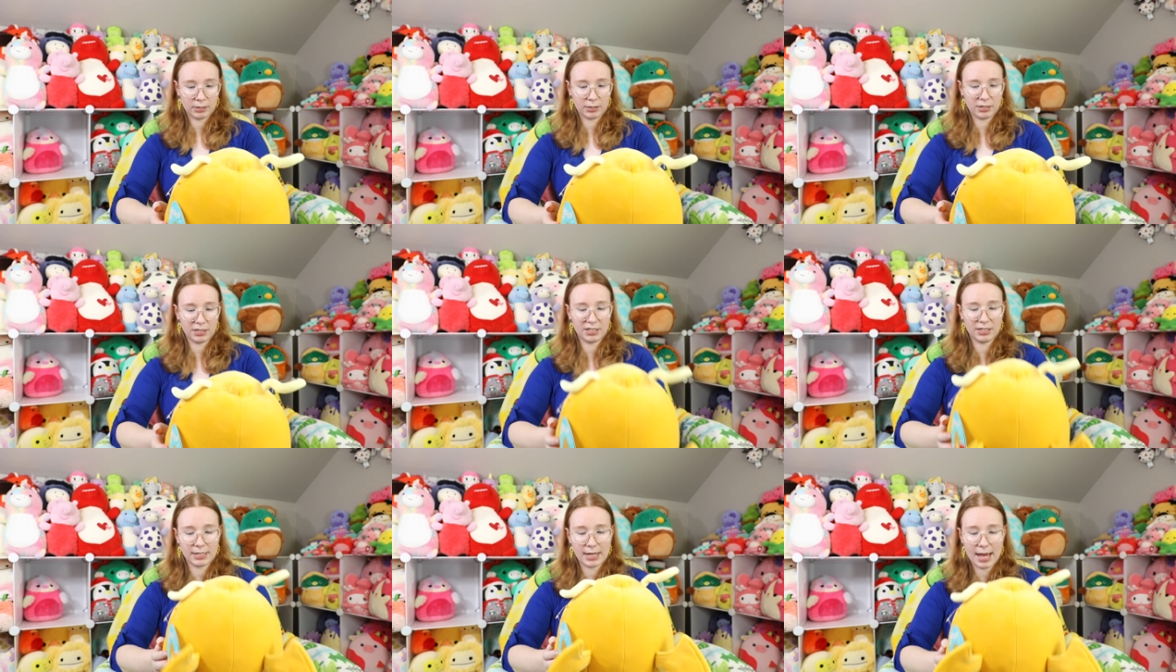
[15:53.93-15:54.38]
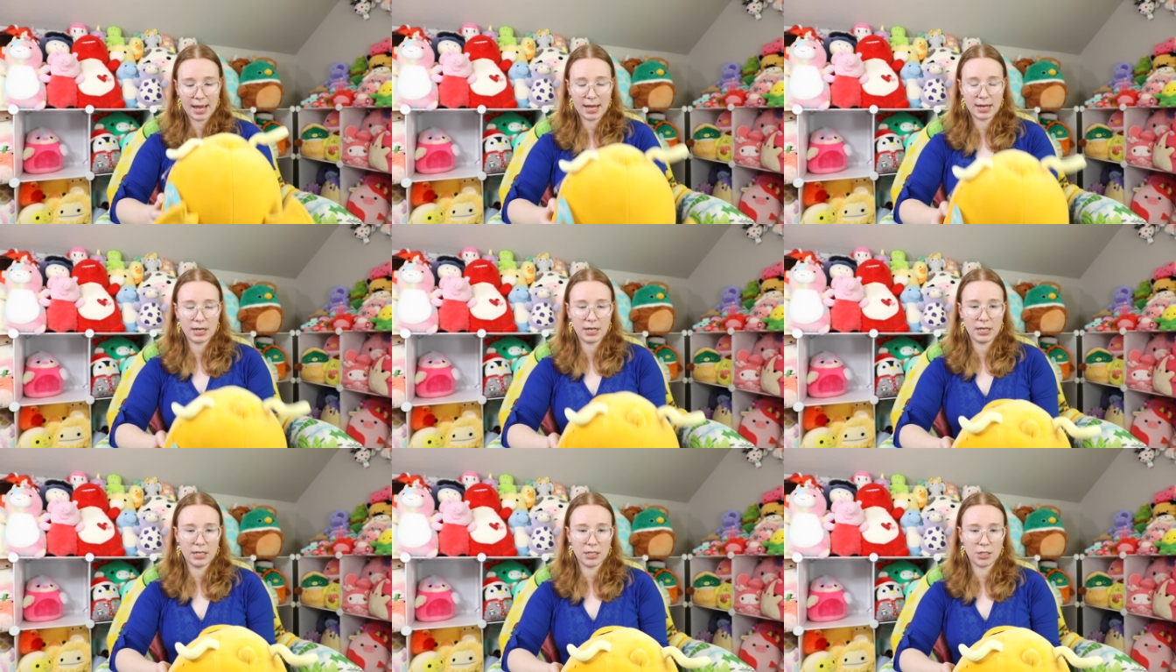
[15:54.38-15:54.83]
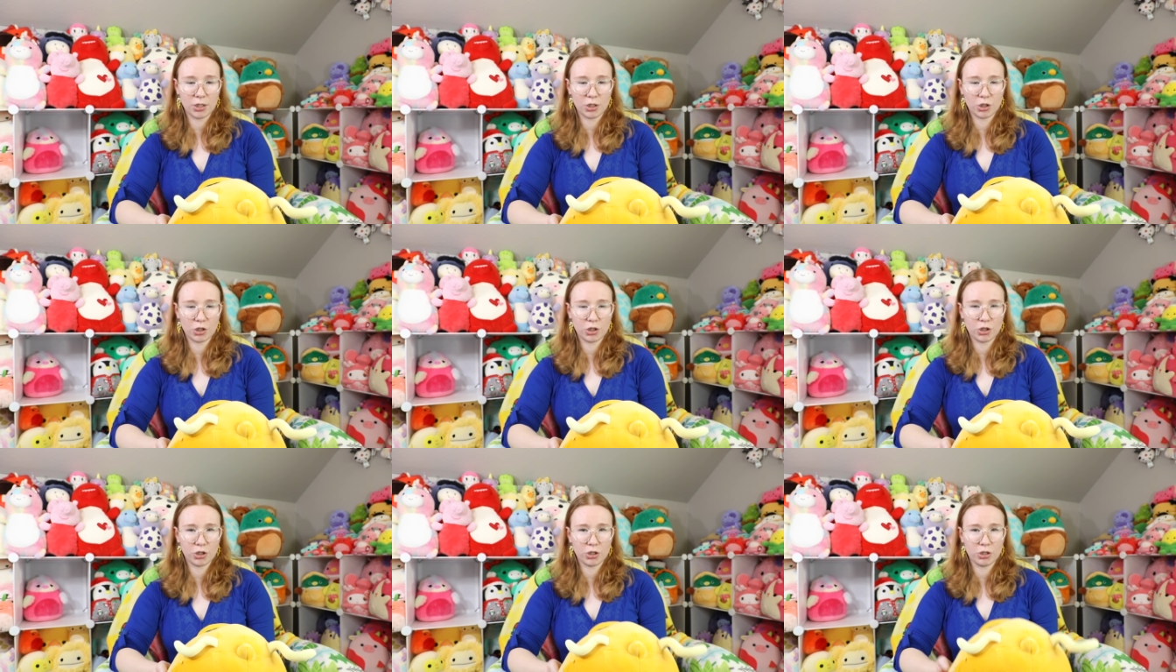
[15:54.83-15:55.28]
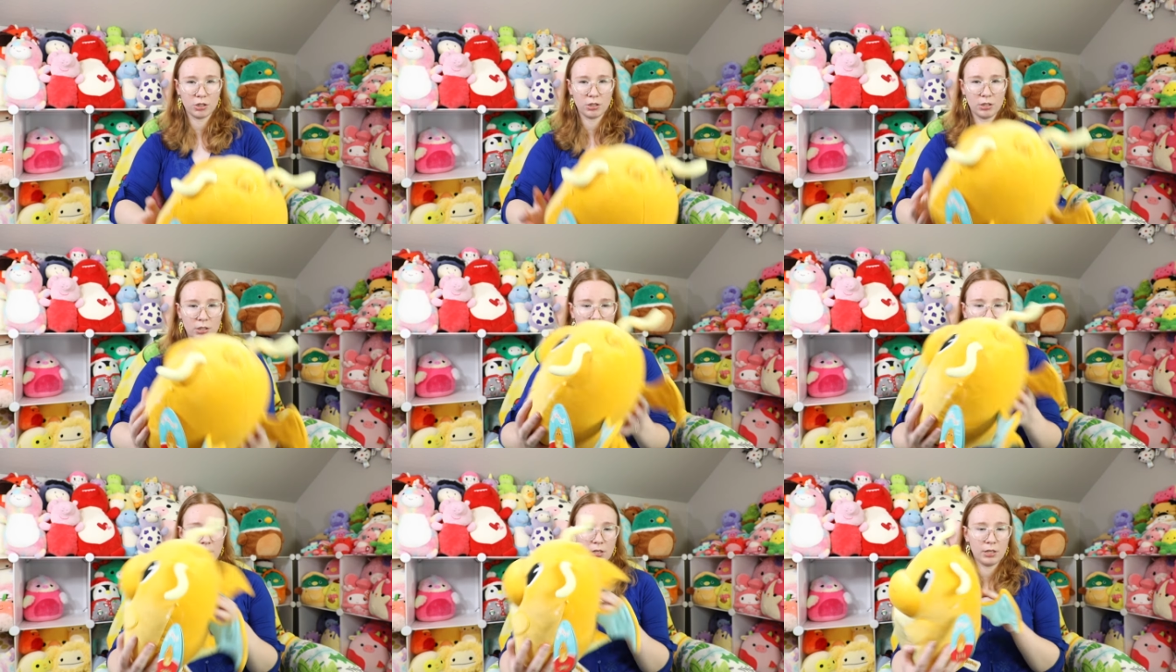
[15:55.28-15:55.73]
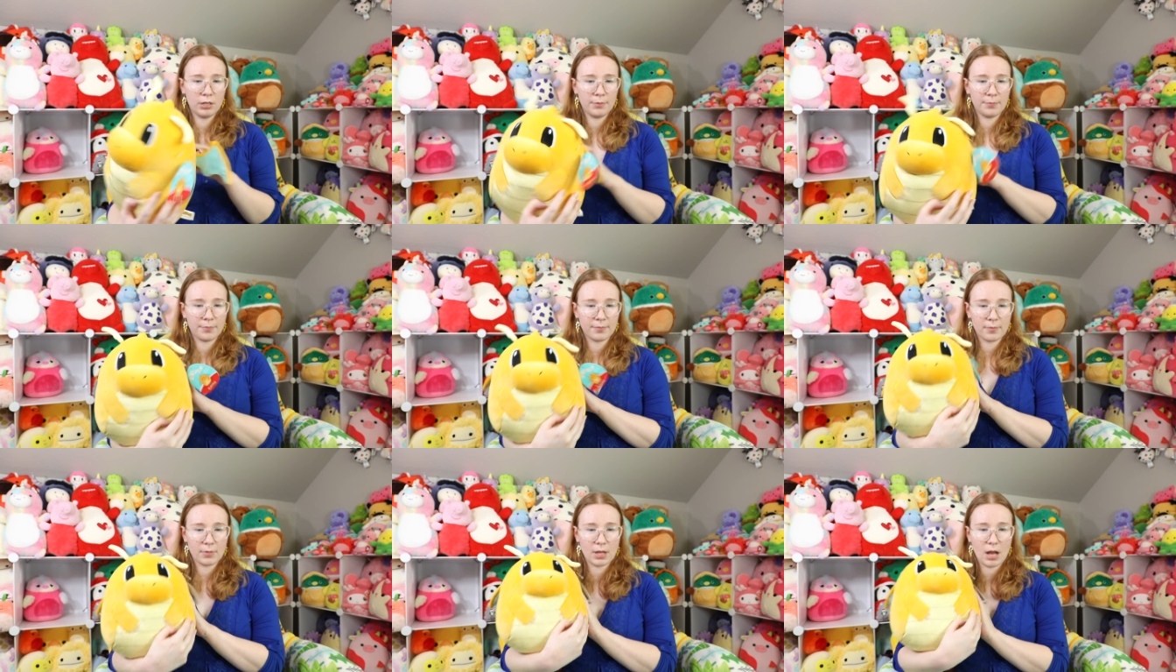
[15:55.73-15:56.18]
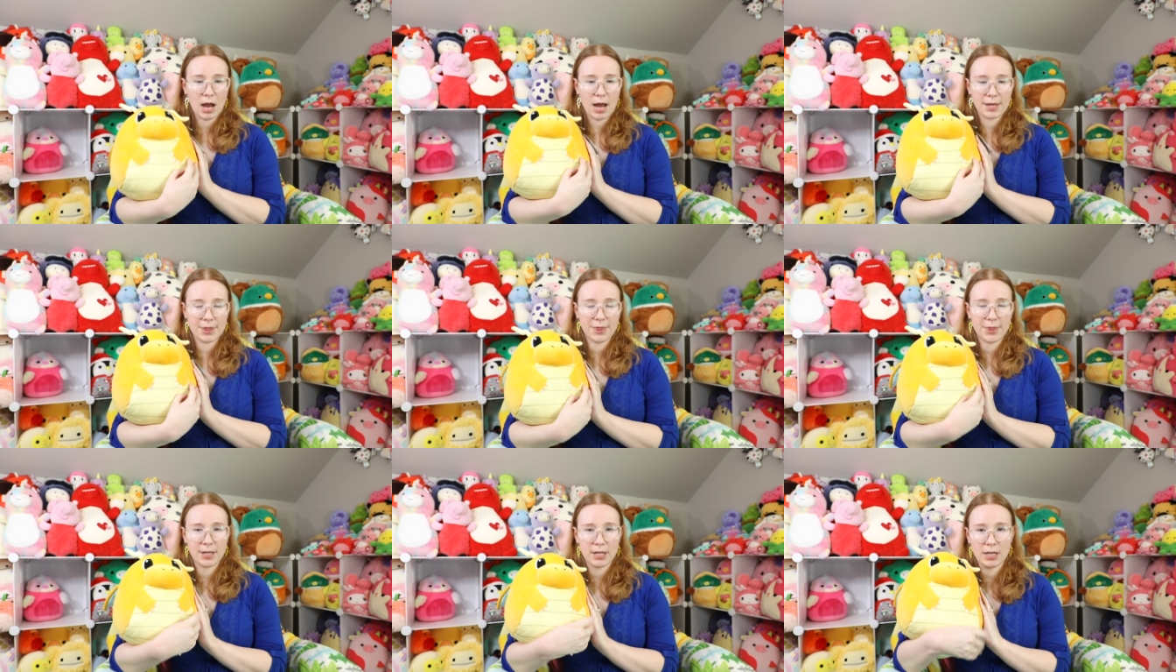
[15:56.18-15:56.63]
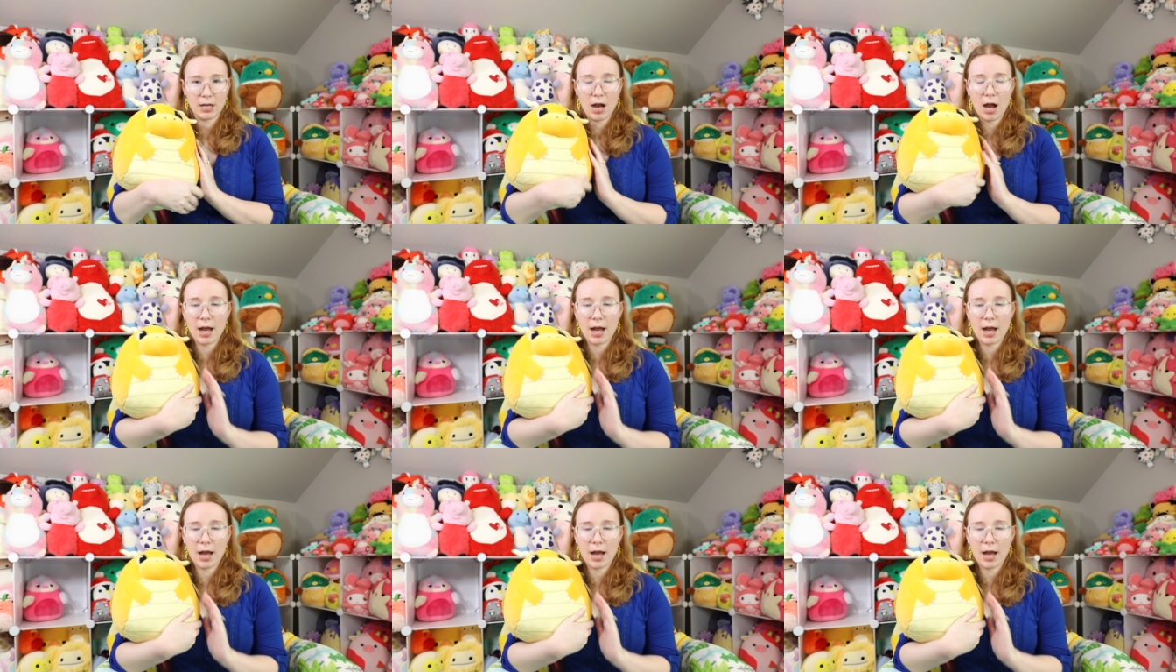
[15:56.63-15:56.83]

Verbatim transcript: the ten inch, I think.